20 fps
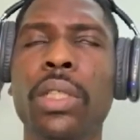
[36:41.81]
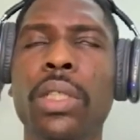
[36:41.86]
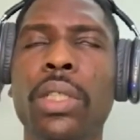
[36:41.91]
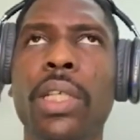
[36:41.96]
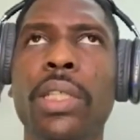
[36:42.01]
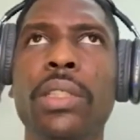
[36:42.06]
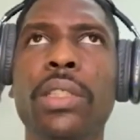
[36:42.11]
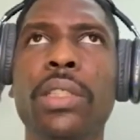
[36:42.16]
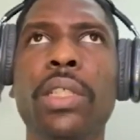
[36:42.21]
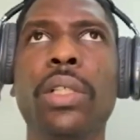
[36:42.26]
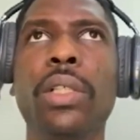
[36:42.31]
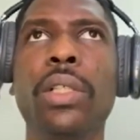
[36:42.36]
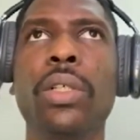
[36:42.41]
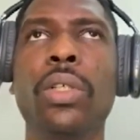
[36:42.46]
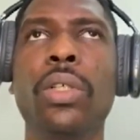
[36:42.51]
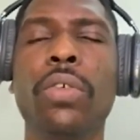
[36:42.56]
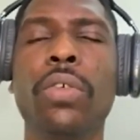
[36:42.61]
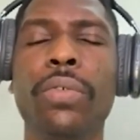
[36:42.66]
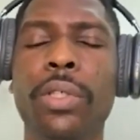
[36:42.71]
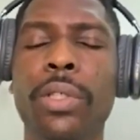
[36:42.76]
And I see a
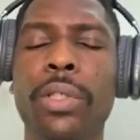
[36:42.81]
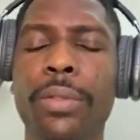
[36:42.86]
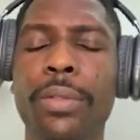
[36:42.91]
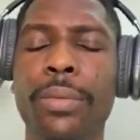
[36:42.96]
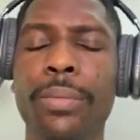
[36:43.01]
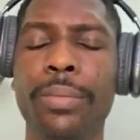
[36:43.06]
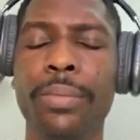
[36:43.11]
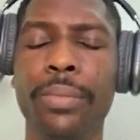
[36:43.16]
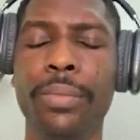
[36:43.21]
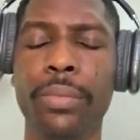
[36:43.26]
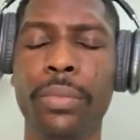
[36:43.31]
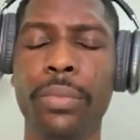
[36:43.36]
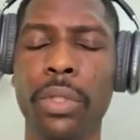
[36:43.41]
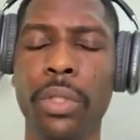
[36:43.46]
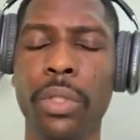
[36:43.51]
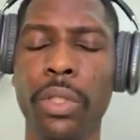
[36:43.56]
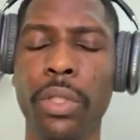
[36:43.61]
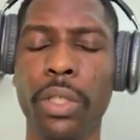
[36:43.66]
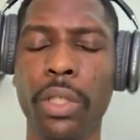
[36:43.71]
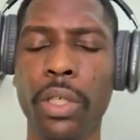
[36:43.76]
lot of
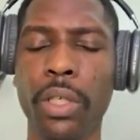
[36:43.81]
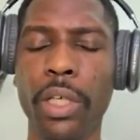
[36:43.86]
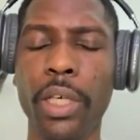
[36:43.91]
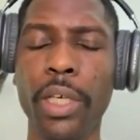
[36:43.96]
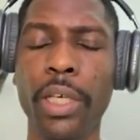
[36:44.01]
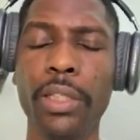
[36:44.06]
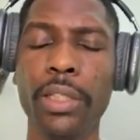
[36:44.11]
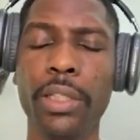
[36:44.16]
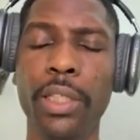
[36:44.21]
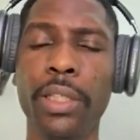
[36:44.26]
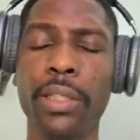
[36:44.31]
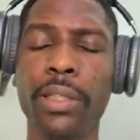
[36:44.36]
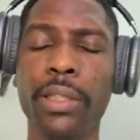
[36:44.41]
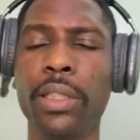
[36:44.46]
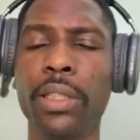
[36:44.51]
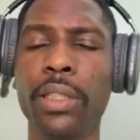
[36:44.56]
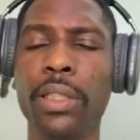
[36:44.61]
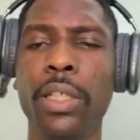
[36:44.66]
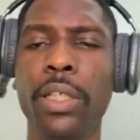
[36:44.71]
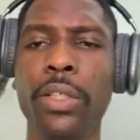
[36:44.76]

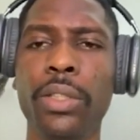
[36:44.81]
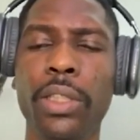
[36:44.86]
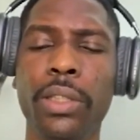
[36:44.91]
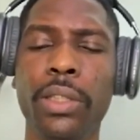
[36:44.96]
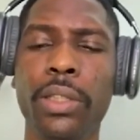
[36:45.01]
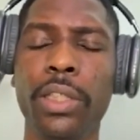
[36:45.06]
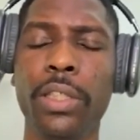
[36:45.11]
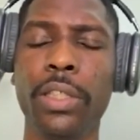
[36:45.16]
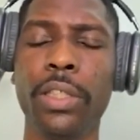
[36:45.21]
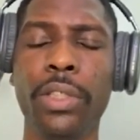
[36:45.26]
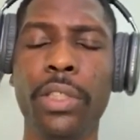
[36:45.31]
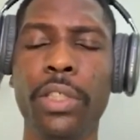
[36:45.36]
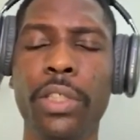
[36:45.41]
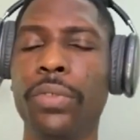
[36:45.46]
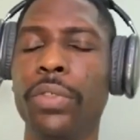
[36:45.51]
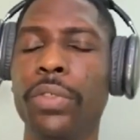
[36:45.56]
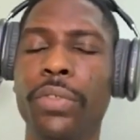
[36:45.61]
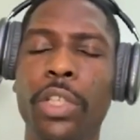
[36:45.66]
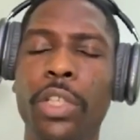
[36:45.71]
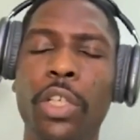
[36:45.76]
HSC, Health and Safety
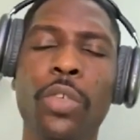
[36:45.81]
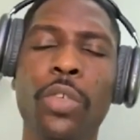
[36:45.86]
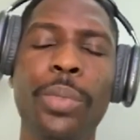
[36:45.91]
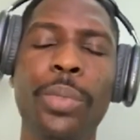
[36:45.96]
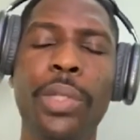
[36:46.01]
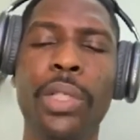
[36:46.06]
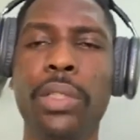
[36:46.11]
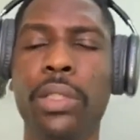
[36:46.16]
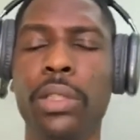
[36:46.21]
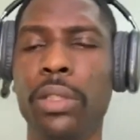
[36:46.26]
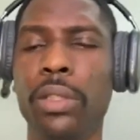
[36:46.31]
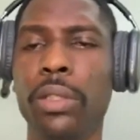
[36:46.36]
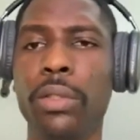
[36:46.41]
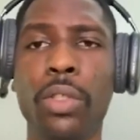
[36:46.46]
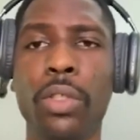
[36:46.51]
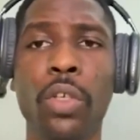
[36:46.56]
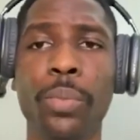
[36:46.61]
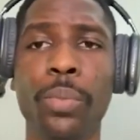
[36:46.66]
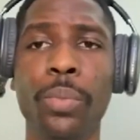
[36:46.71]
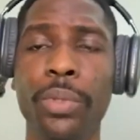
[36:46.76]
of the Environment
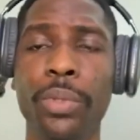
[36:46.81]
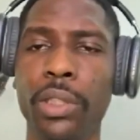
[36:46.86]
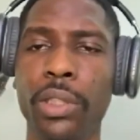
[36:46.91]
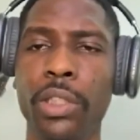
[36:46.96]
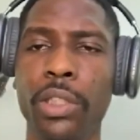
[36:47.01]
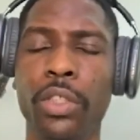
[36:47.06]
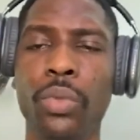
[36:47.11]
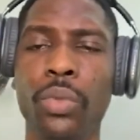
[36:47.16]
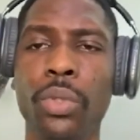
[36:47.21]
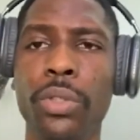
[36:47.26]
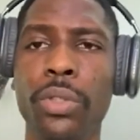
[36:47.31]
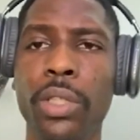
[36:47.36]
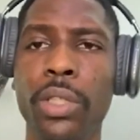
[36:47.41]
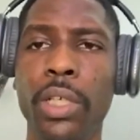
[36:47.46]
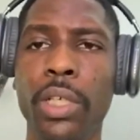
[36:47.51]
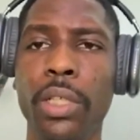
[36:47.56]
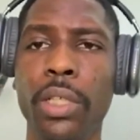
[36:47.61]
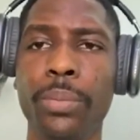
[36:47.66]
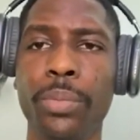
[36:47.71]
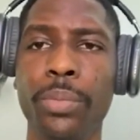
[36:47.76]
companies as well,
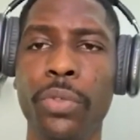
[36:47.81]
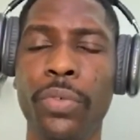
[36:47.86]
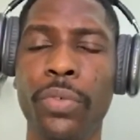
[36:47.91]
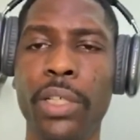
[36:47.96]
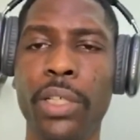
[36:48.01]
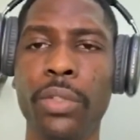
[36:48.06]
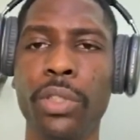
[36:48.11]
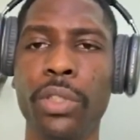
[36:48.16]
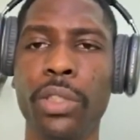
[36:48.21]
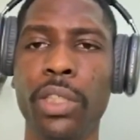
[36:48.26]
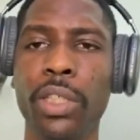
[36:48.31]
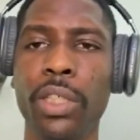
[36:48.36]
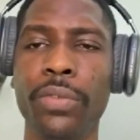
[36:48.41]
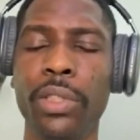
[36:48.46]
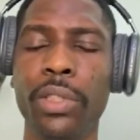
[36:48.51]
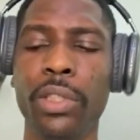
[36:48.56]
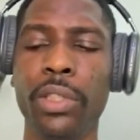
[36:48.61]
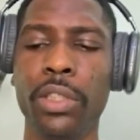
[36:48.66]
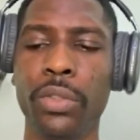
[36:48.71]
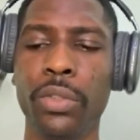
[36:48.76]
that provide those
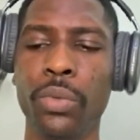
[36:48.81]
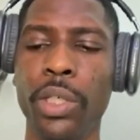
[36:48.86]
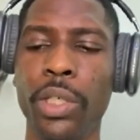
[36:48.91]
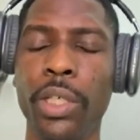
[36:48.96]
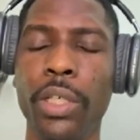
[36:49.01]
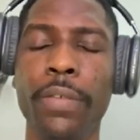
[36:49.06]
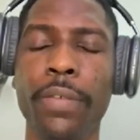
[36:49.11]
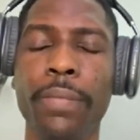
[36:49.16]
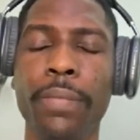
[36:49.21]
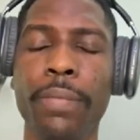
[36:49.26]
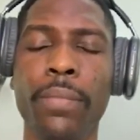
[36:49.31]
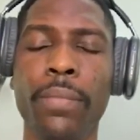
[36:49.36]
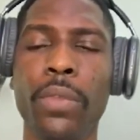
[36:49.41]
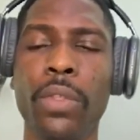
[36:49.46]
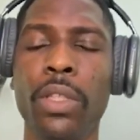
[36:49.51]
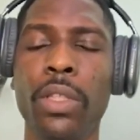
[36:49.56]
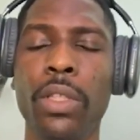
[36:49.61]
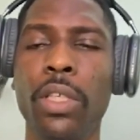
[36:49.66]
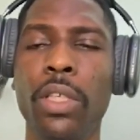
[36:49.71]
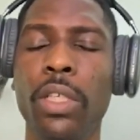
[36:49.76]
services where
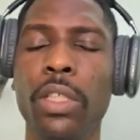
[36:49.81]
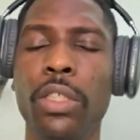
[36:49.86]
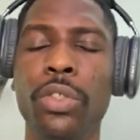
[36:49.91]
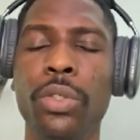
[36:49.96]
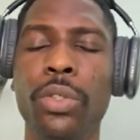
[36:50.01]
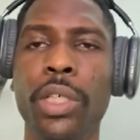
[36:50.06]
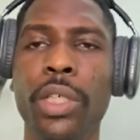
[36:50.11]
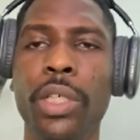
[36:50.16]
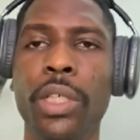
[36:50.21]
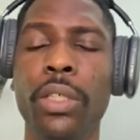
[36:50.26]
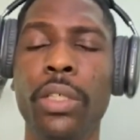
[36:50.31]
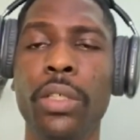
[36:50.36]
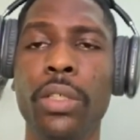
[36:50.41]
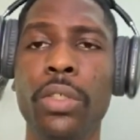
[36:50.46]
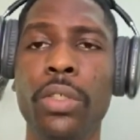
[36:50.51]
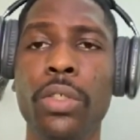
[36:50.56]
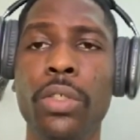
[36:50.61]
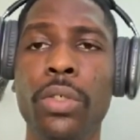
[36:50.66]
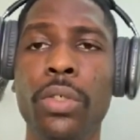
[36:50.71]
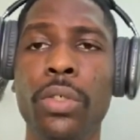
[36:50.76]
they train,
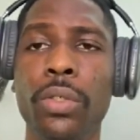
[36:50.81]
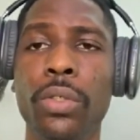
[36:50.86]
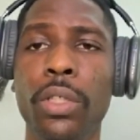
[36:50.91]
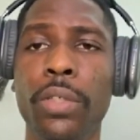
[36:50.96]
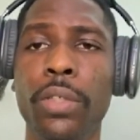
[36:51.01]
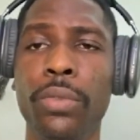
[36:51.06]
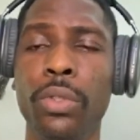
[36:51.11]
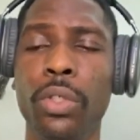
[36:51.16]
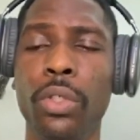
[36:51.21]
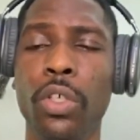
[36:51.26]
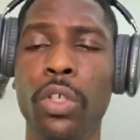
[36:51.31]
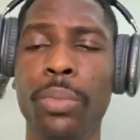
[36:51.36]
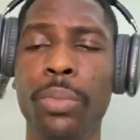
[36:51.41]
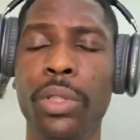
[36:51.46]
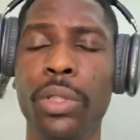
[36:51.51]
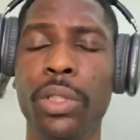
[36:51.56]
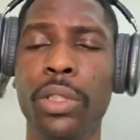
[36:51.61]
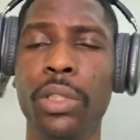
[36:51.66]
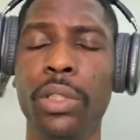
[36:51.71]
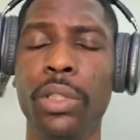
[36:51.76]
even
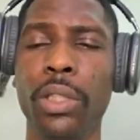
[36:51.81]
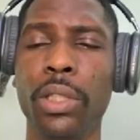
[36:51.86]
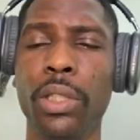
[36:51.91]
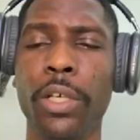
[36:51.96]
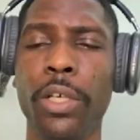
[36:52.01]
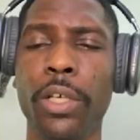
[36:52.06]
companies